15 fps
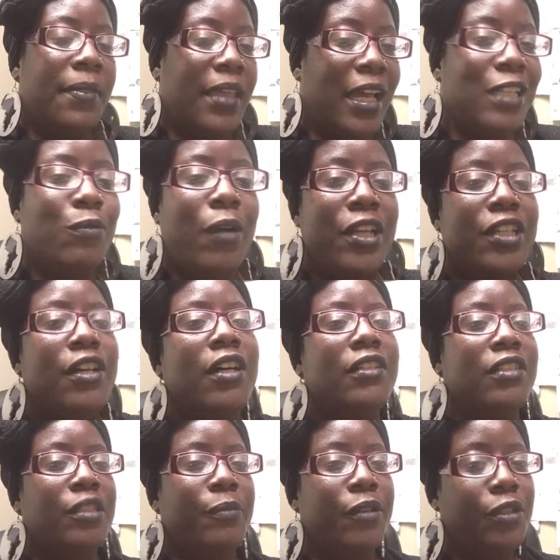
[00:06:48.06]
That's why you're
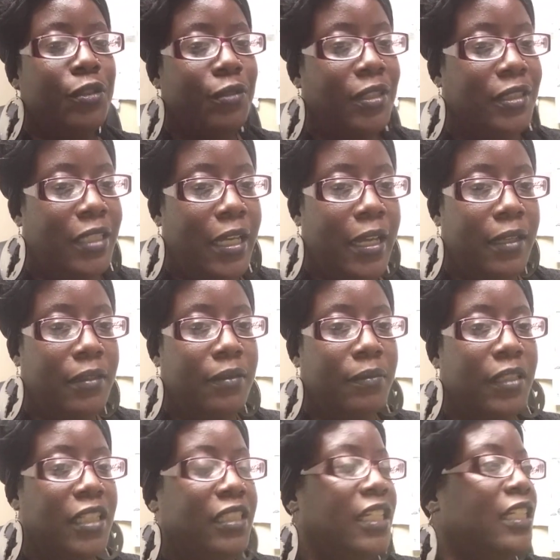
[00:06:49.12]
under spiritual attack.
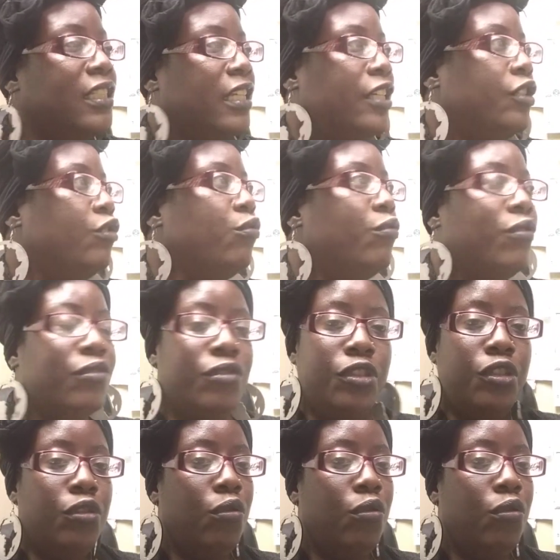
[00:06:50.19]
Because he said you're